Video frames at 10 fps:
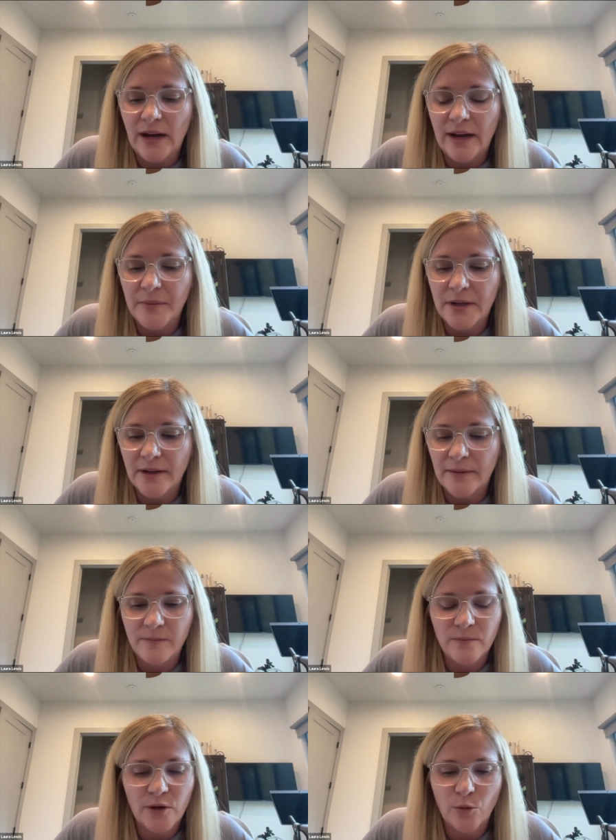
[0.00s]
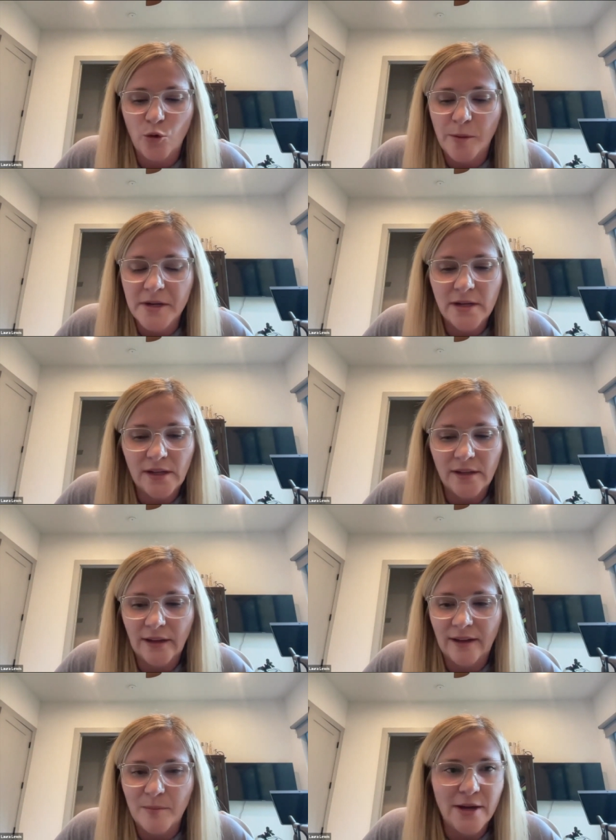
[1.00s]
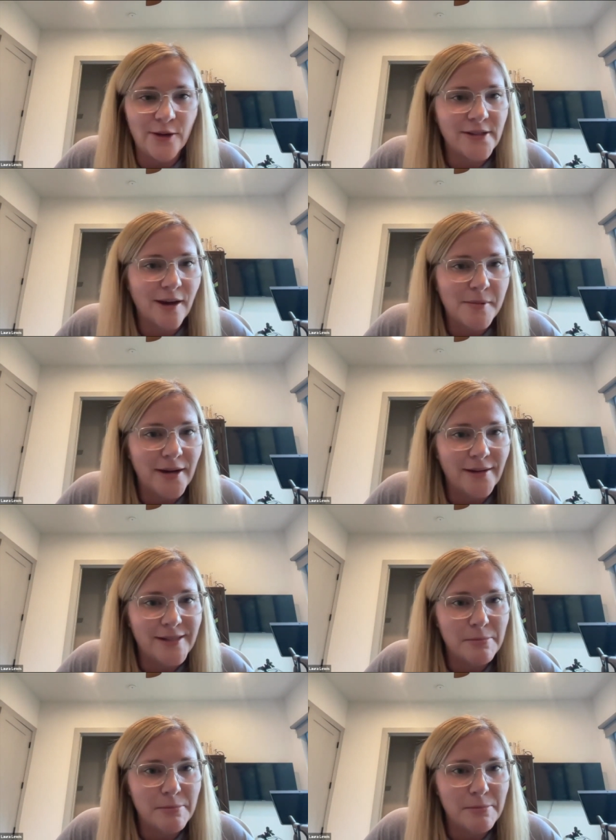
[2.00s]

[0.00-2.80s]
I'm a a woman in like a male-dominated